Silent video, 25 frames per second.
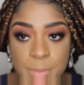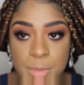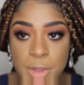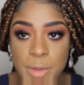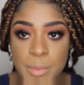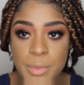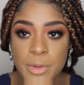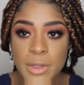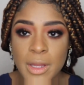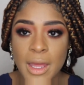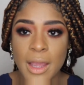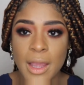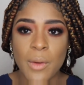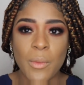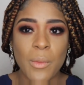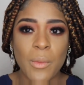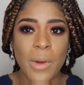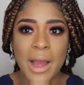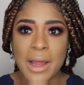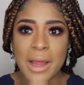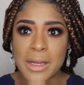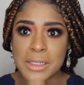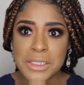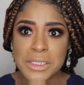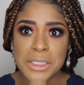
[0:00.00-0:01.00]
people like,
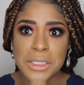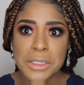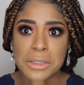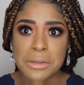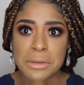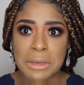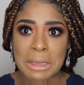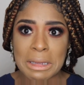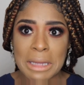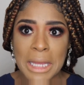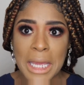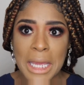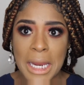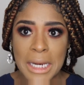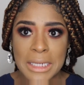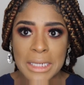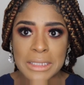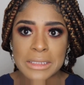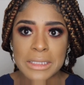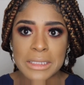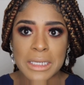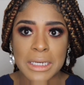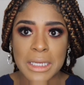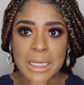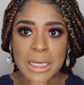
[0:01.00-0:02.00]
why is she doing that?
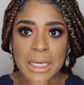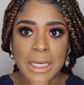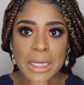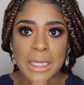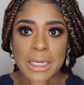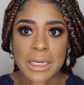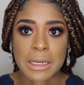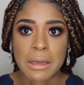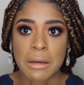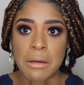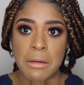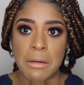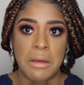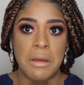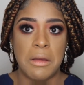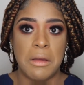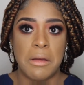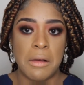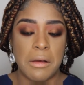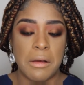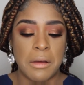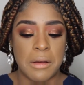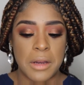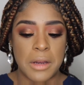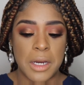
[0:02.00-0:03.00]
It's going to get
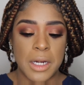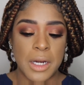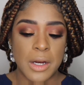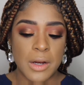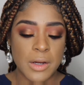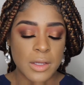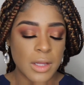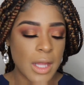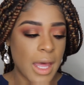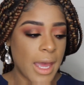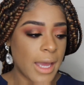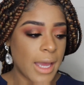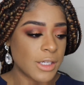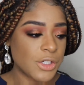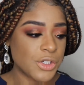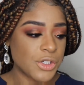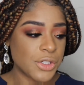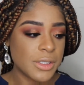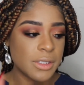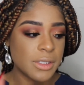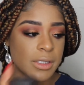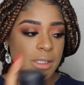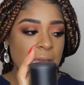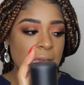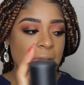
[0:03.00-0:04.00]
on her
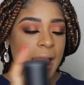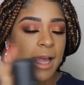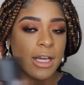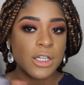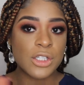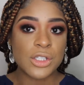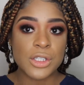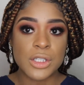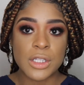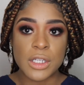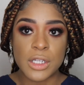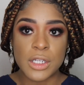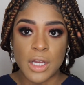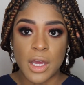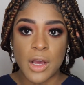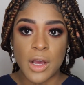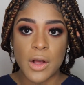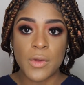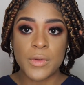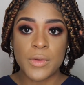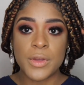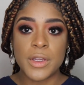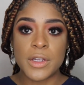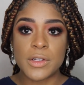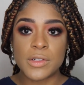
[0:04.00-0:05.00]
lashes. Actually,
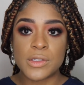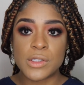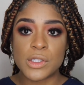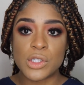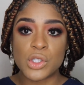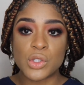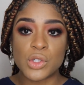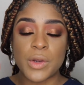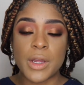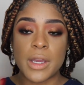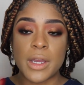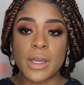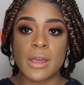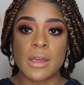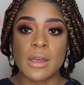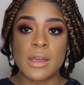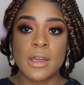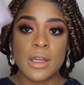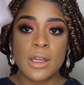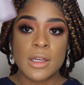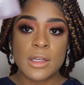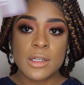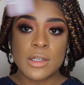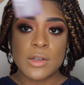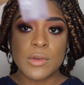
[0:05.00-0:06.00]
no. Here's the trick.
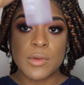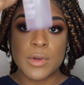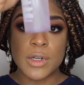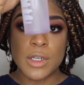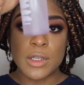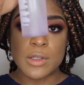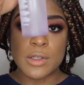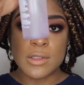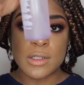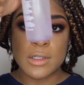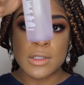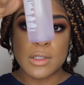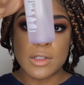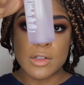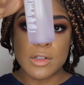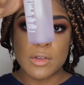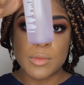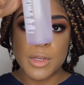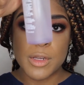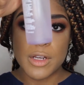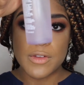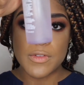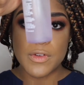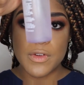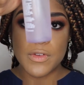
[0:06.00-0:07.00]
You want to use a little
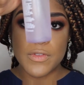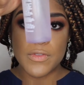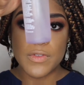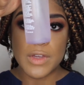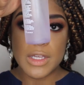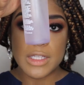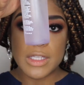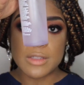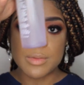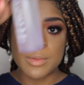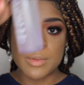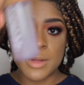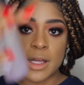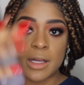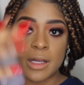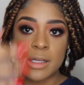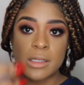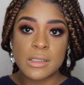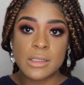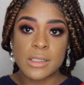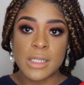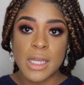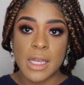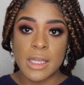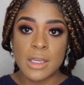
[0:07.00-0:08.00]
bit of your Fix
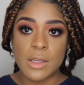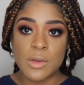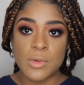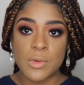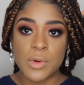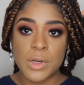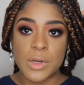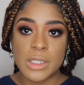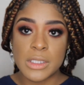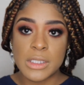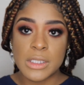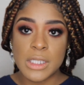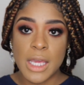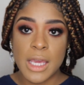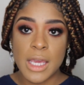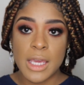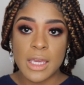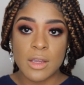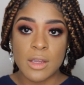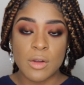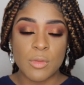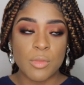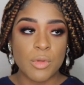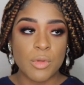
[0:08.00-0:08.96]
Plus, and you want to take your